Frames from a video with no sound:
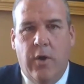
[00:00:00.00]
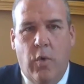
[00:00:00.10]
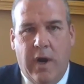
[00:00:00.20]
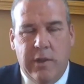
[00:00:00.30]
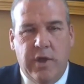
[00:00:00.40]

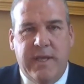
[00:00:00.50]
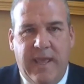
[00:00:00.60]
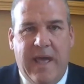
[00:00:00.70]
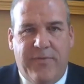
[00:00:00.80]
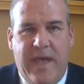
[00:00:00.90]
who are
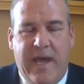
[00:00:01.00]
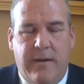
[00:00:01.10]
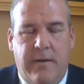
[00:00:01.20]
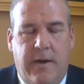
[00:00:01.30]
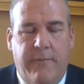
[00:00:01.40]
looking at
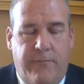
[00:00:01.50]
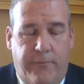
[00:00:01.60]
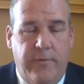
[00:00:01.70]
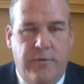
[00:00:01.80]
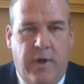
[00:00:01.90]
that,
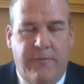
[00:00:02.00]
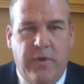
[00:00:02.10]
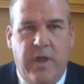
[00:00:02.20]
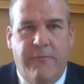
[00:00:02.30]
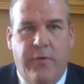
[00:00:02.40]

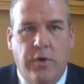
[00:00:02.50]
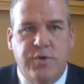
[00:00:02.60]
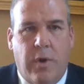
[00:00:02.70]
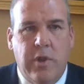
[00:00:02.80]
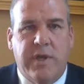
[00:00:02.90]
unaffiliated
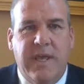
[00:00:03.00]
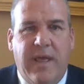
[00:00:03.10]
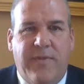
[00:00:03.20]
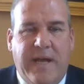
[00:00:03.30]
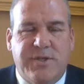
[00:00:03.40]
folks who are
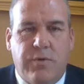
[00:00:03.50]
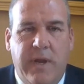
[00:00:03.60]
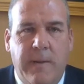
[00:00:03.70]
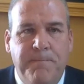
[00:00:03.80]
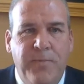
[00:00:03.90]
looking at that
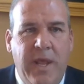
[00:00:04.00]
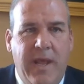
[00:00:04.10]
screen